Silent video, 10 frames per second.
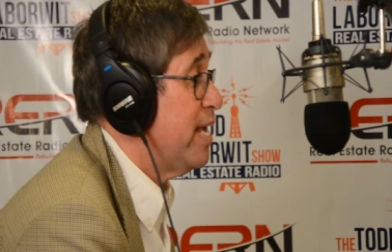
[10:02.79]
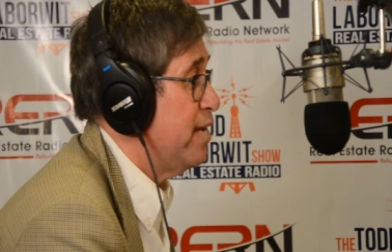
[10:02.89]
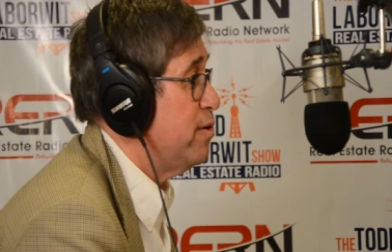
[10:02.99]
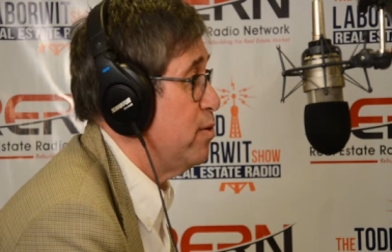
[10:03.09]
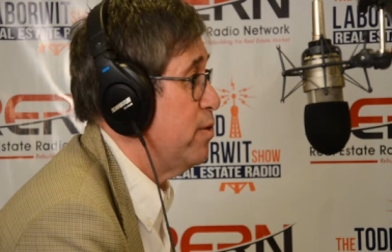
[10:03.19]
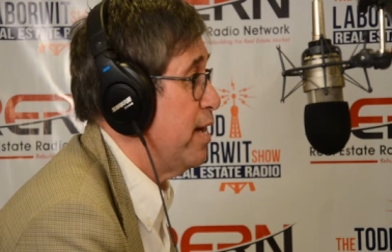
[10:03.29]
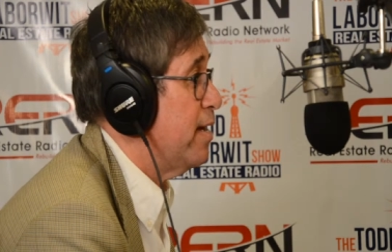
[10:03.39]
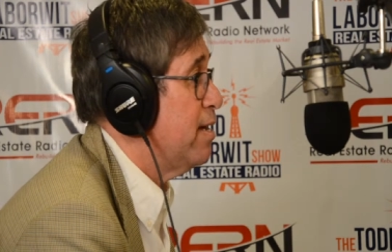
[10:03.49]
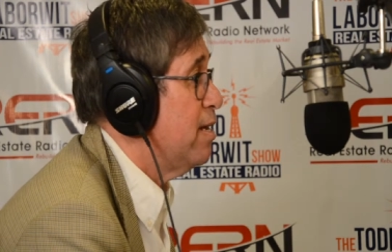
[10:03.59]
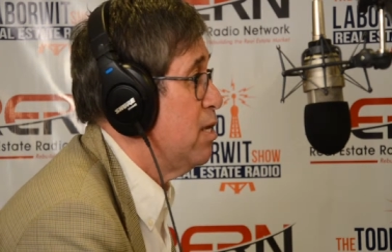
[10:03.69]
we can't do
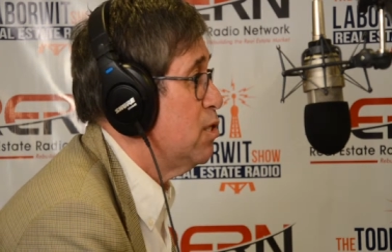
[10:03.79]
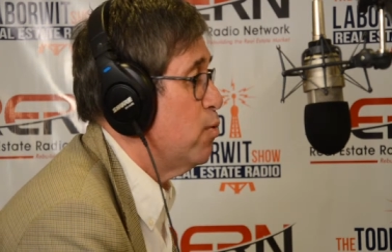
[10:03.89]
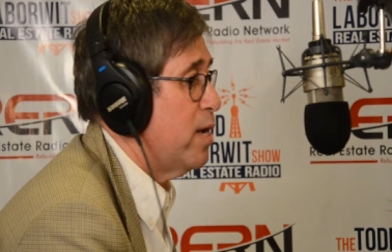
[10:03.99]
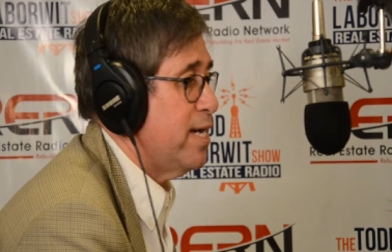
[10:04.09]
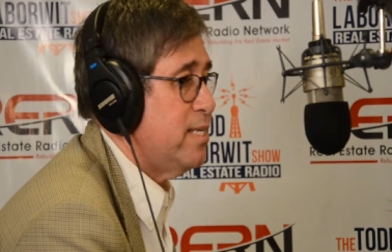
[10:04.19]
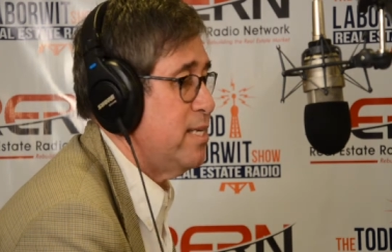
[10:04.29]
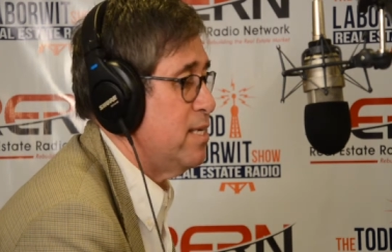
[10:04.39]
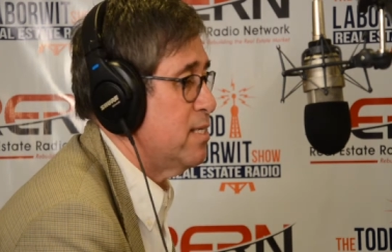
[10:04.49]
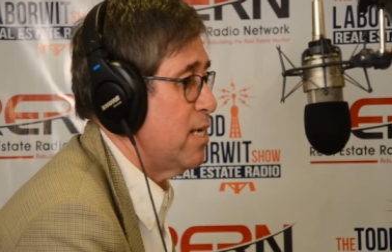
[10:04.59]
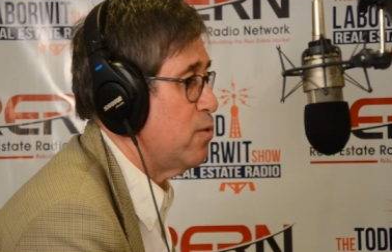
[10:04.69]
that. So what I
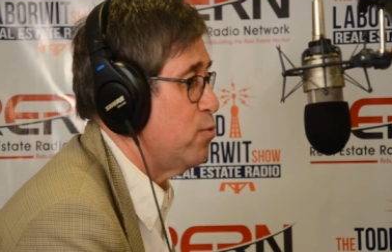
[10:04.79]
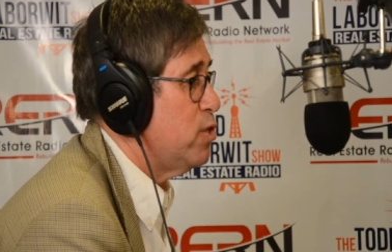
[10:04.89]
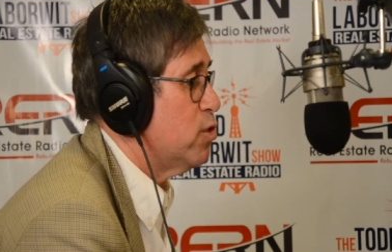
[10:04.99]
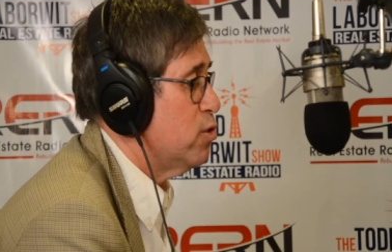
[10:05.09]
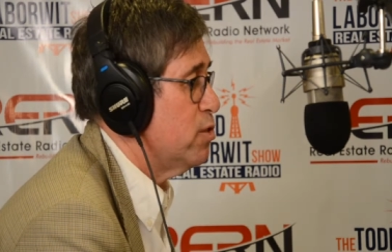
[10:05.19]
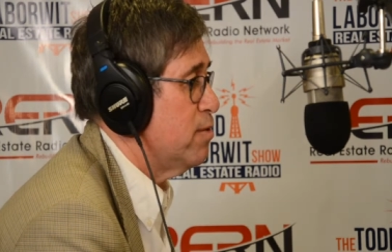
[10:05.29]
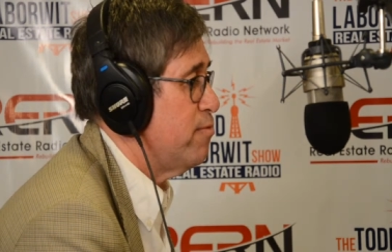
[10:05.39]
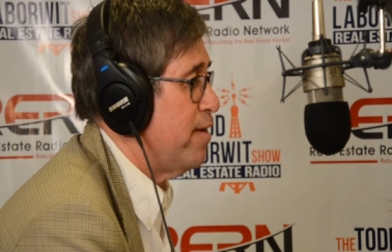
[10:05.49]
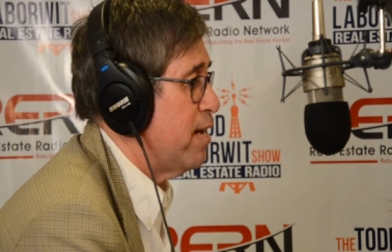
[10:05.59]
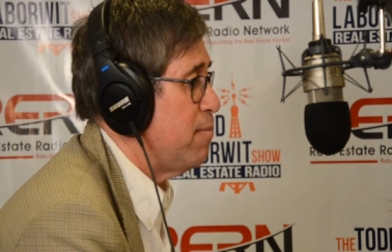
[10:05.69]
did is I researched
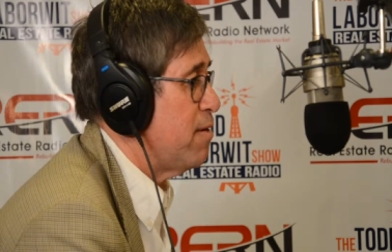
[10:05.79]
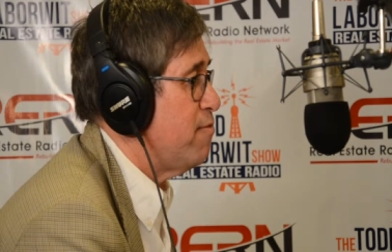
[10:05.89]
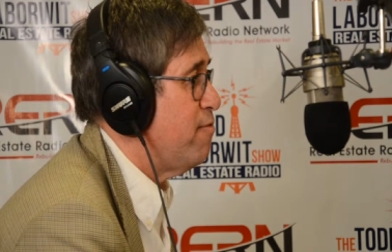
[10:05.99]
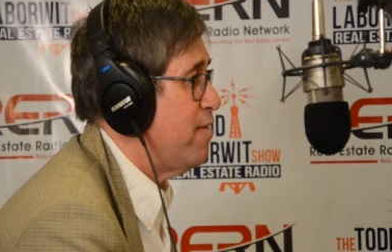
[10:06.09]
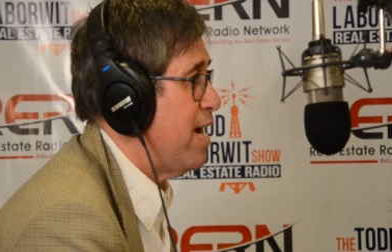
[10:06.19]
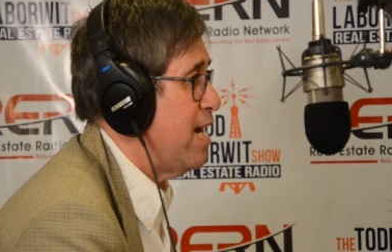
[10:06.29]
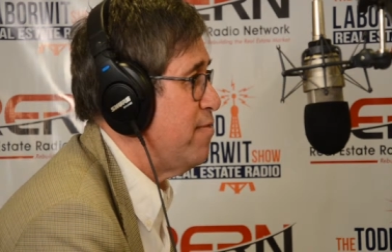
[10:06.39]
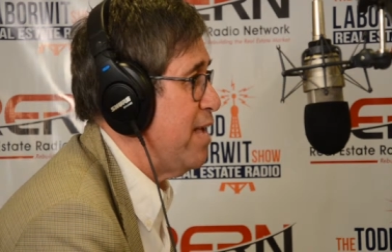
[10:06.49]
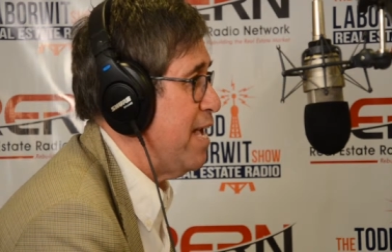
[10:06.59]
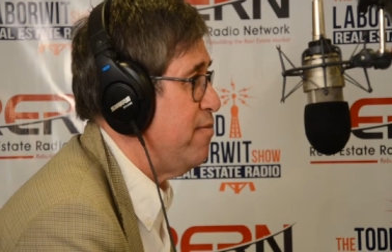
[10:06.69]
and found about
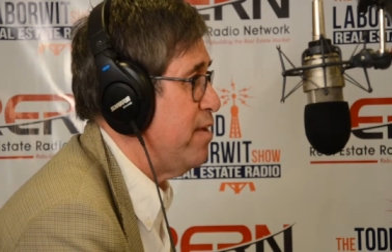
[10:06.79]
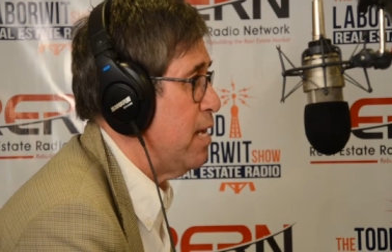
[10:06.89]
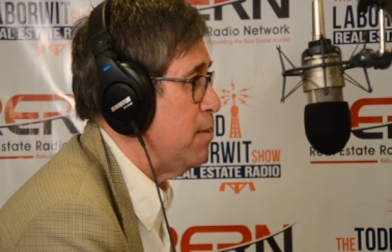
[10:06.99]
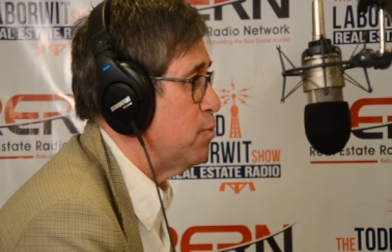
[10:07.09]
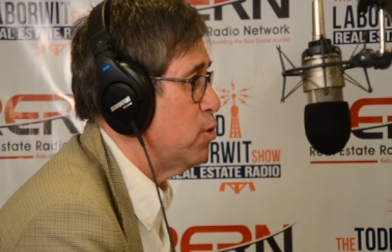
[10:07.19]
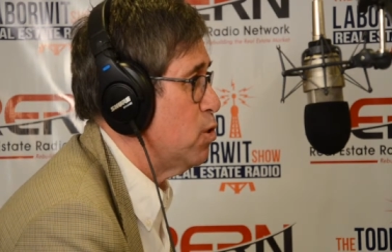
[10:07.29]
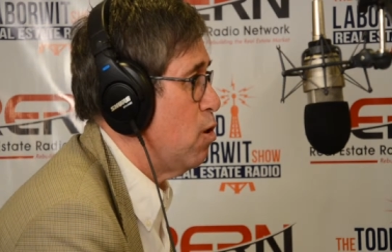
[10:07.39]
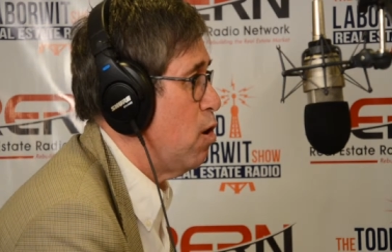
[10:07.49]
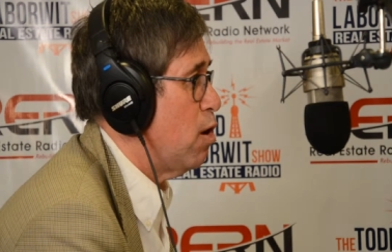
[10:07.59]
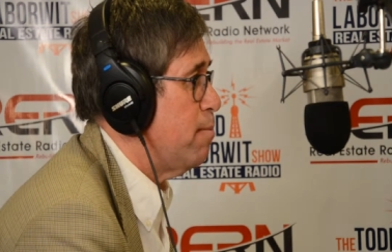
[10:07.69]
five AVMs, which
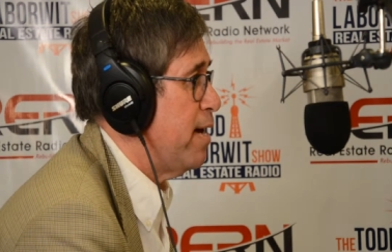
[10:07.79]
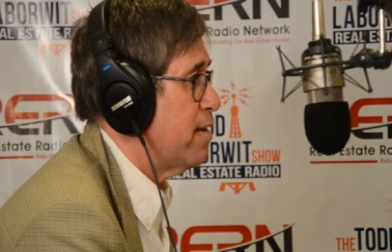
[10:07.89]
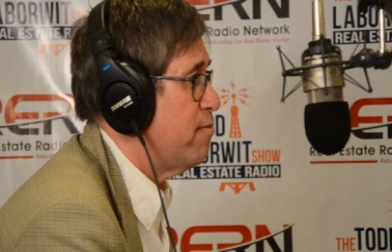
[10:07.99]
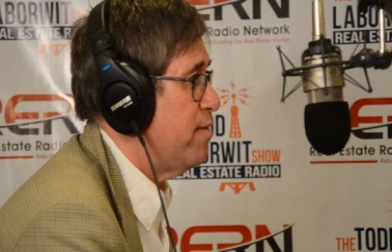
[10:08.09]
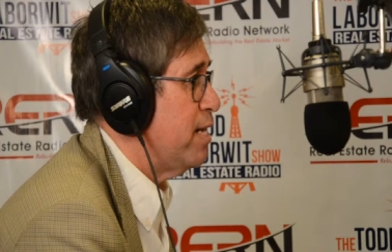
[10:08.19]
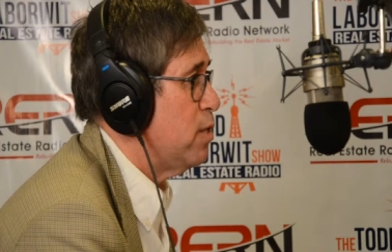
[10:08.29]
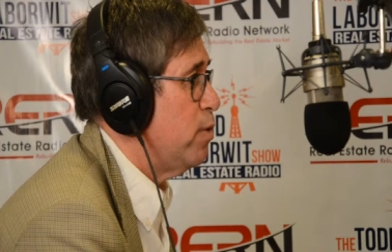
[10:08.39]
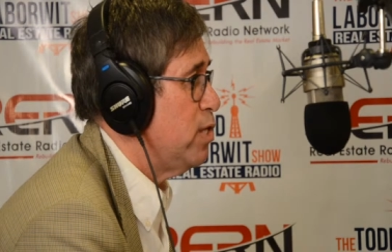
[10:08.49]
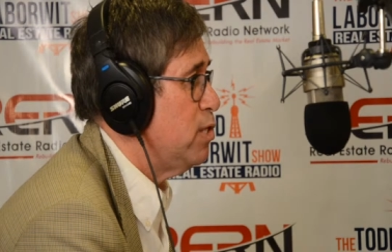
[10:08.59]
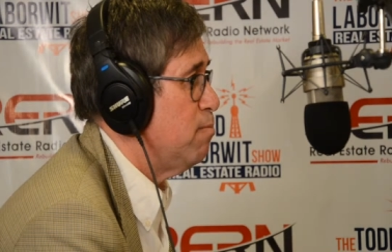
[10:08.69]
are automatic
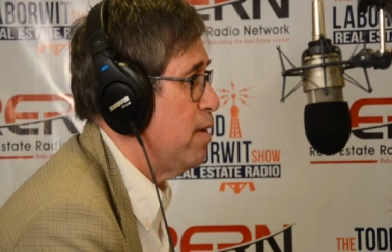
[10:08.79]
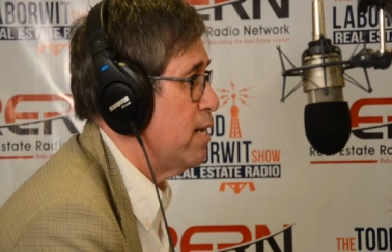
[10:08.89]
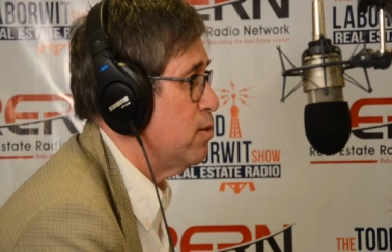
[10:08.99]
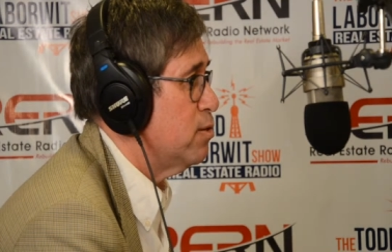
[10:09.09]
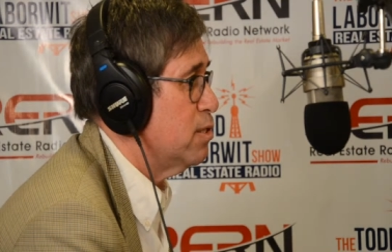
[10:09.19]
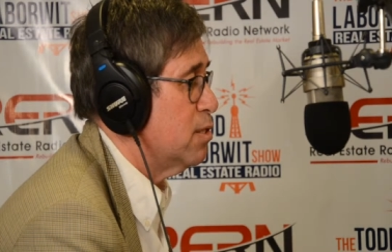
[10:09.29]
valuation models.